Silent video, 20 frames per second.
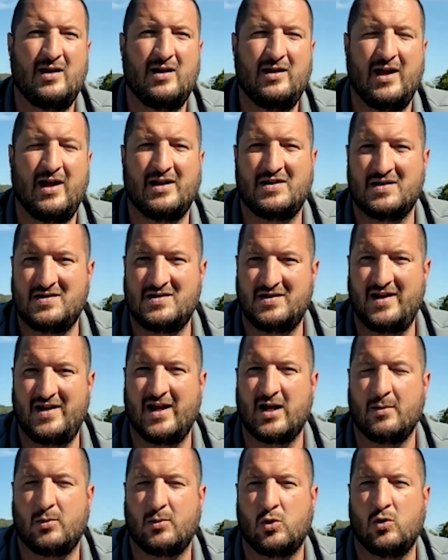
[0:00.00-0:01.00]
That doesn't
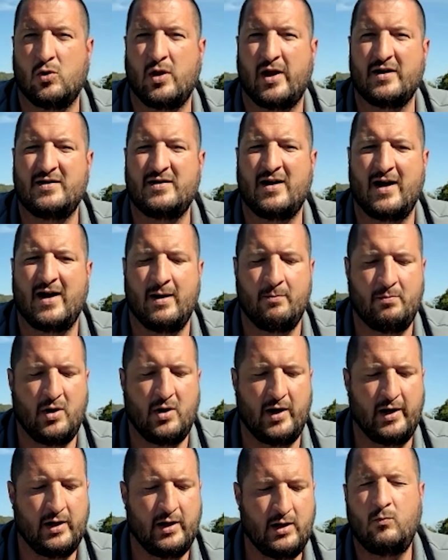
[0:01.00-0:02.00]
take up a whole lot of time.
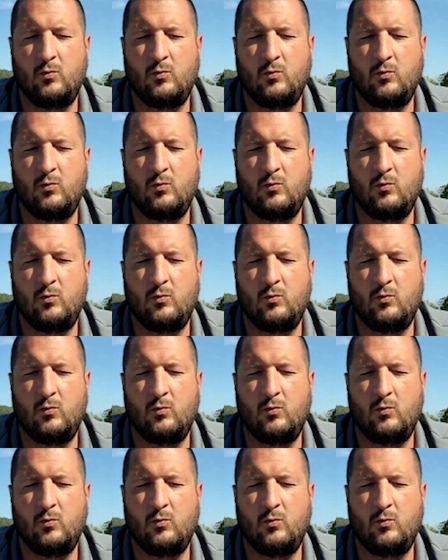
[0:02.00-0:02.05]
But